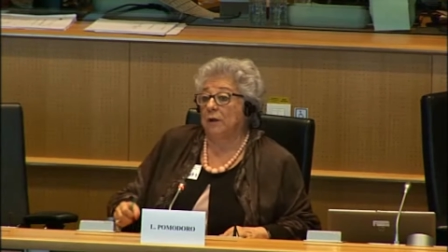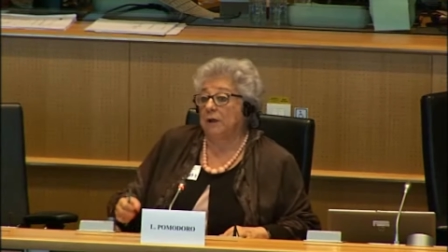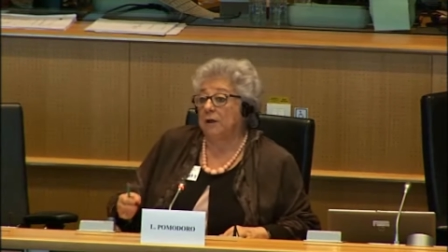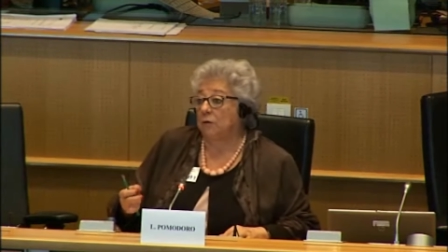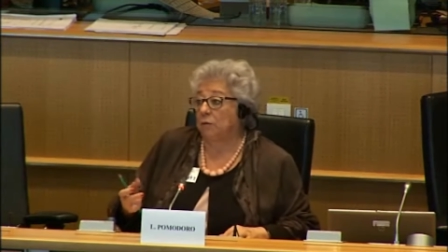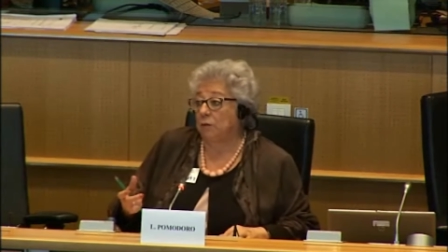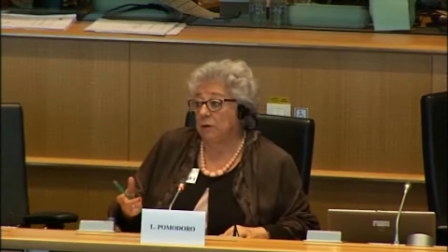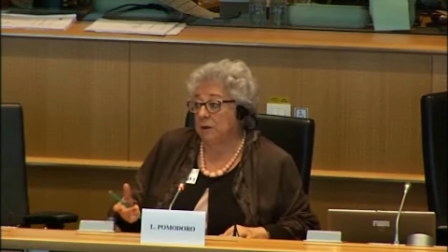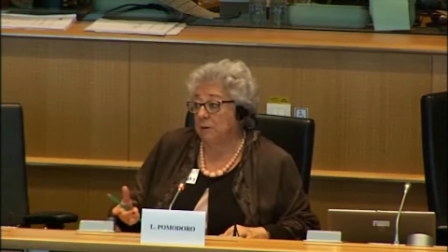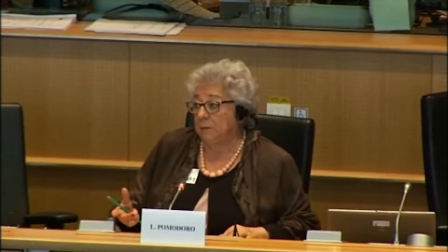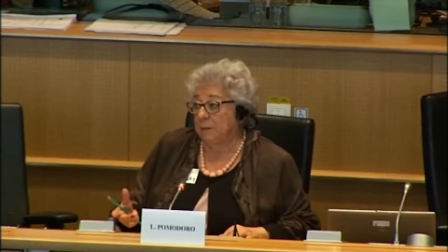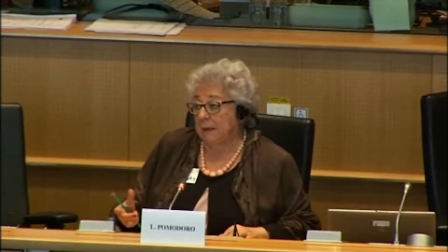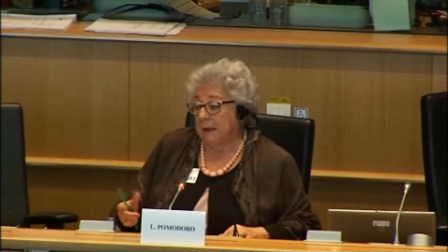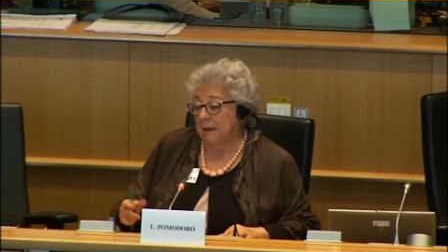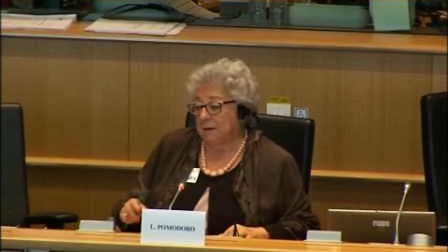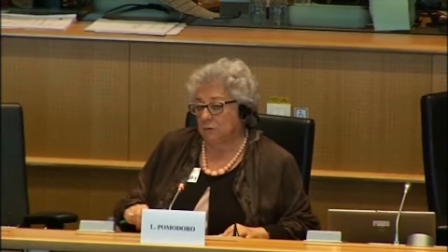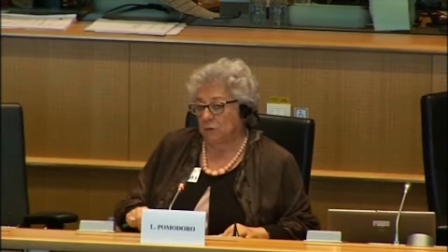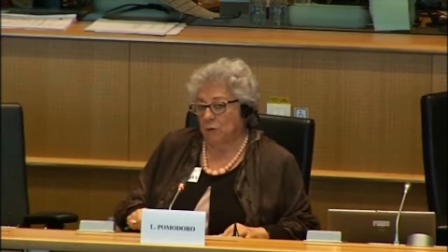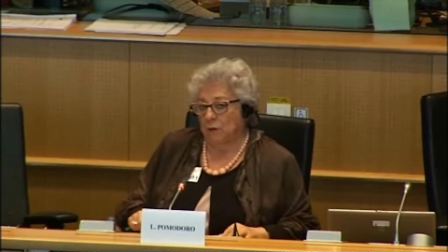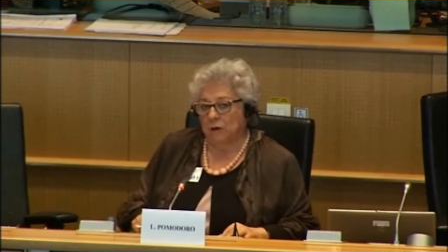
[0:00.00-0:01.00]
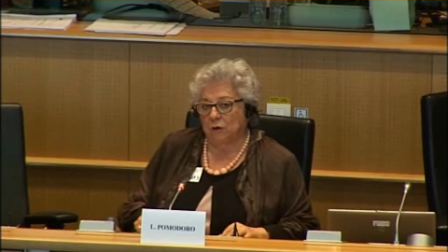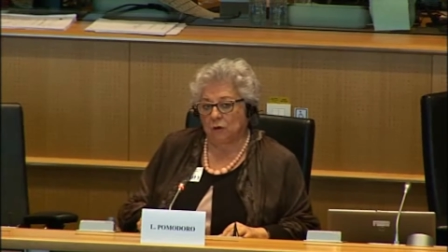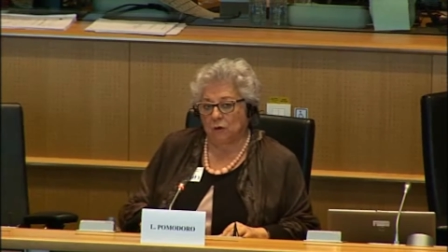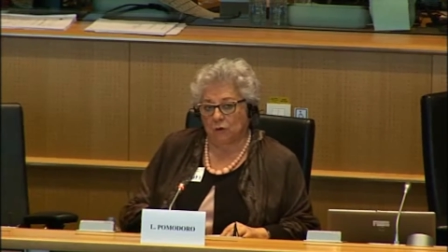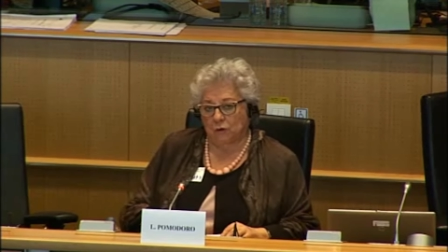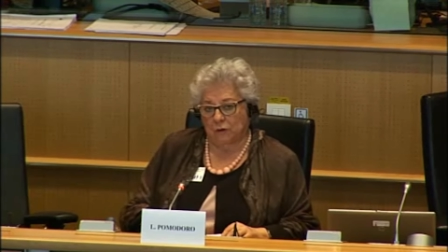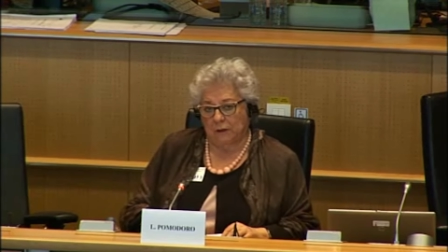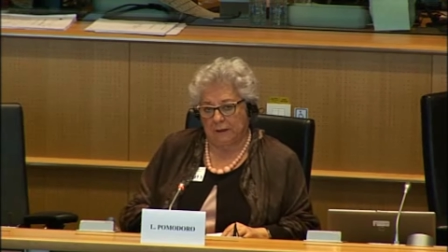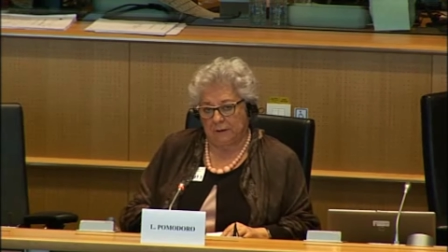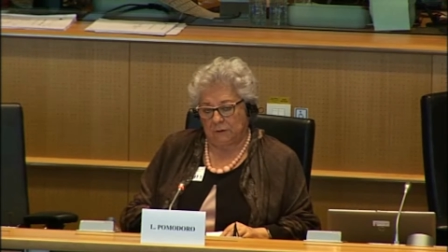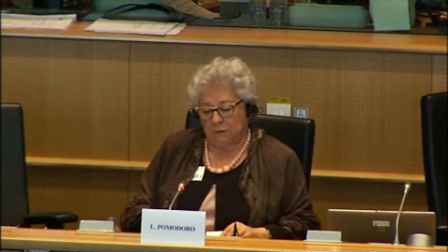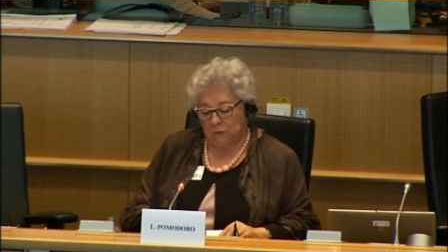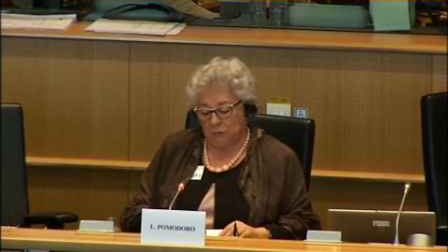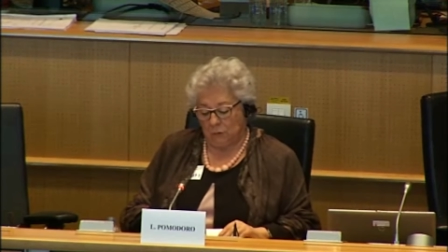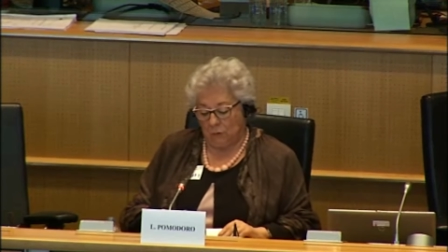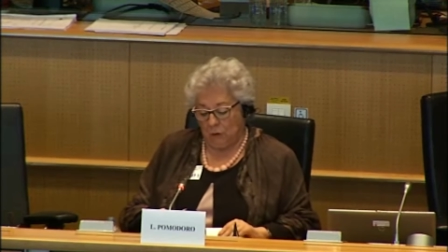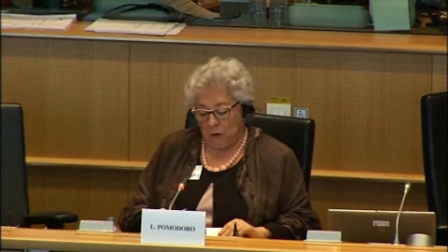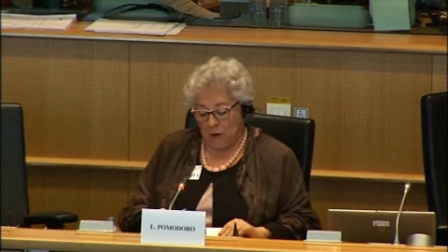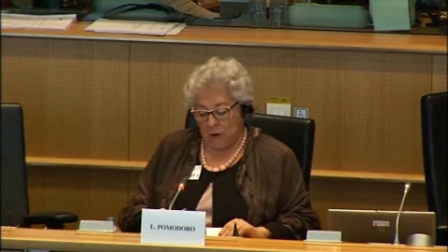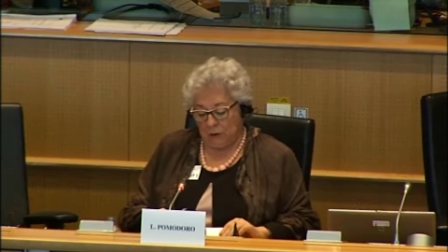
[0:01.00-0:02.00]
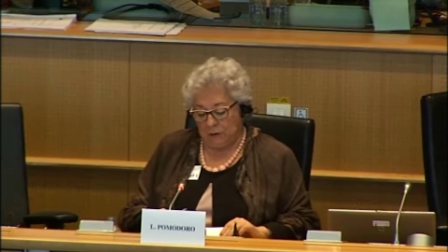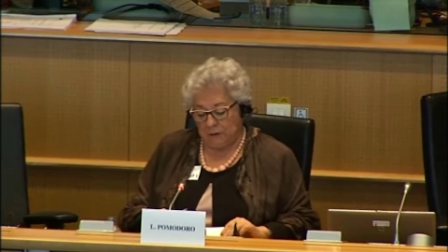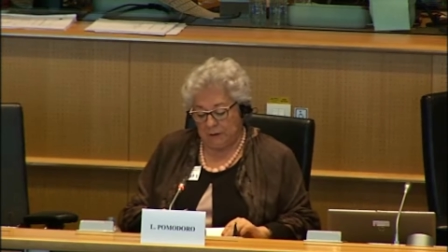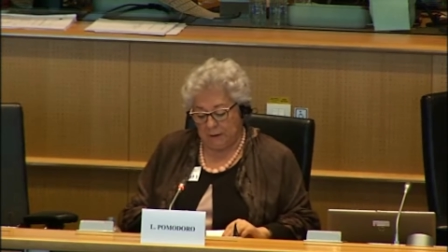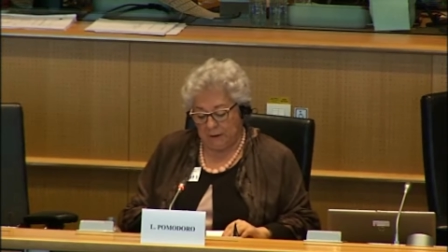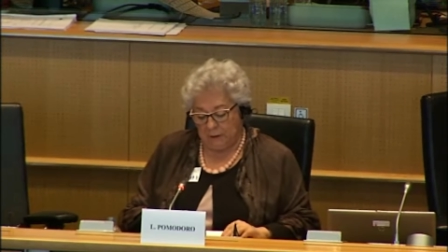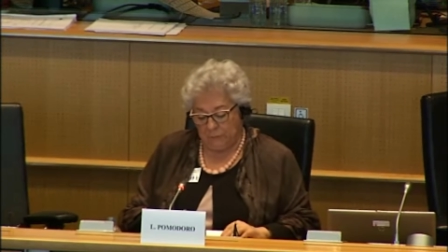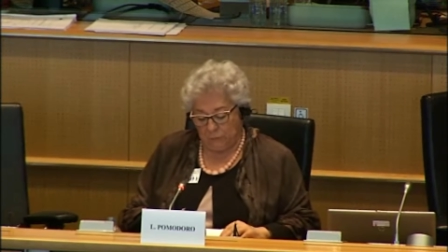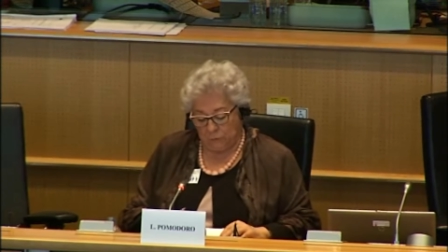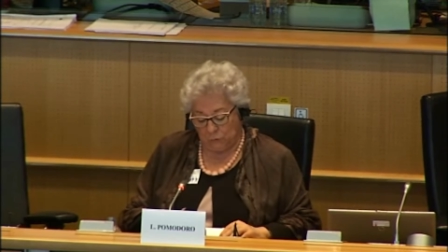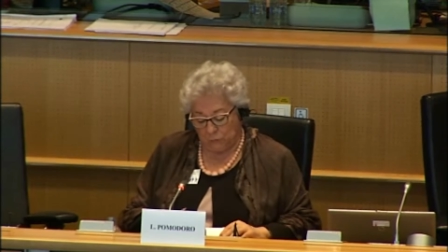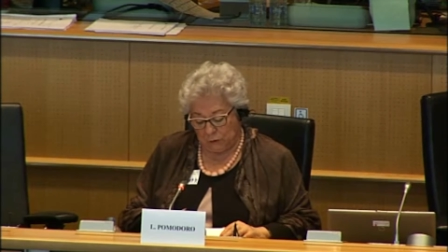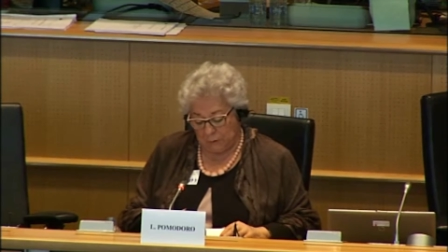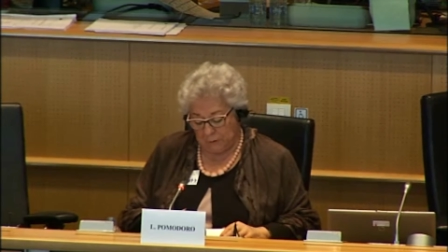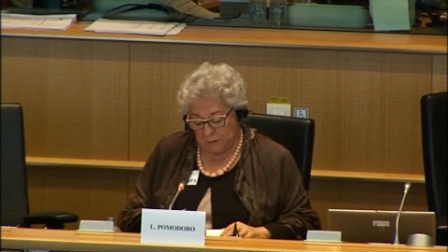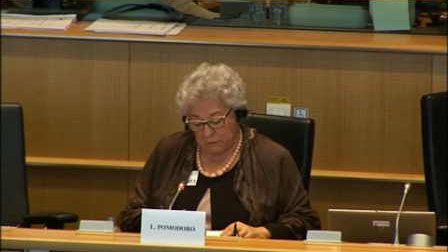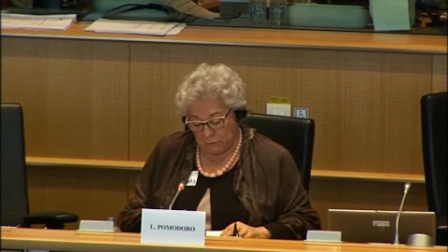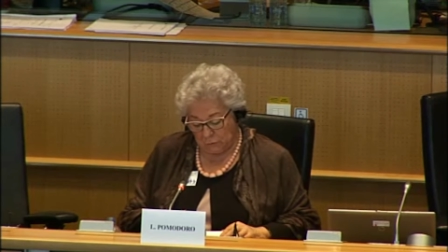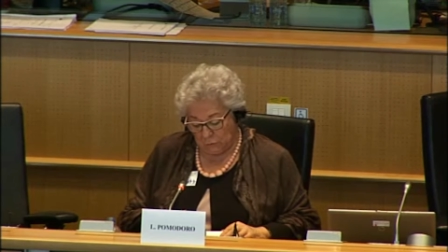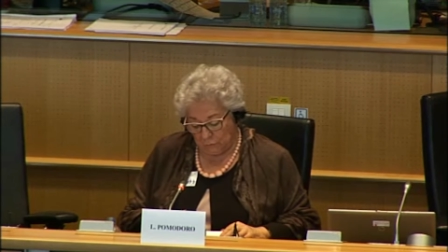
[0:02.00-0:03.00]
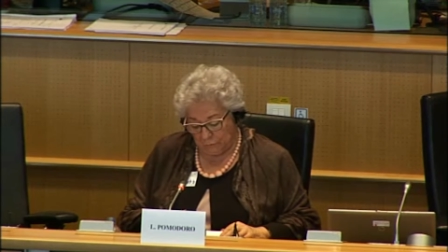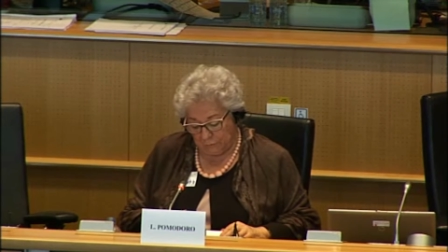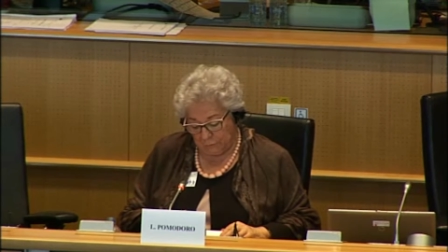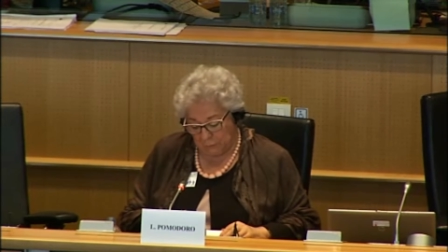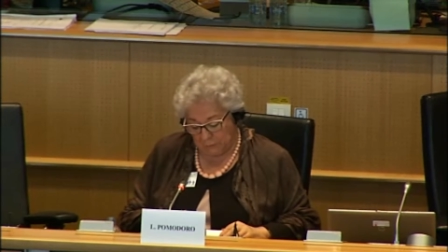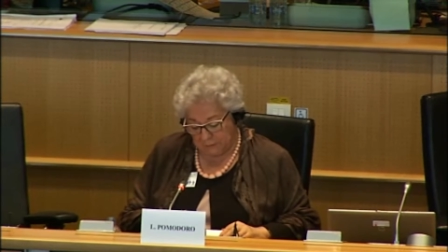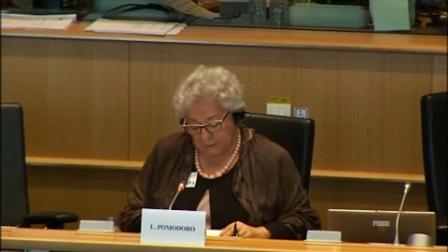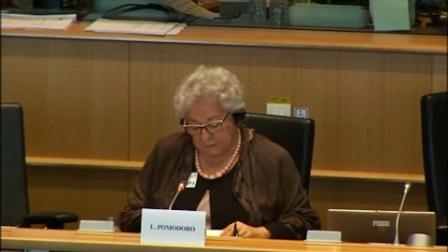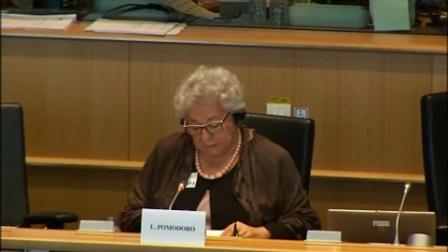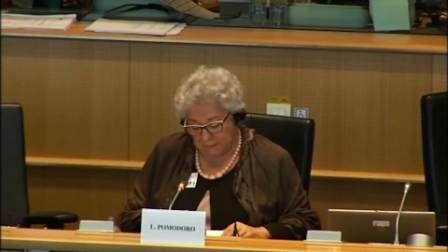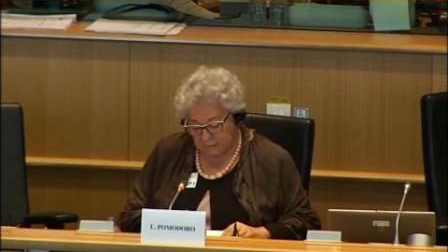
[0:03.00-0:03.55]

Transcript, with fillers: But it's all part of what Milan 2015 is about.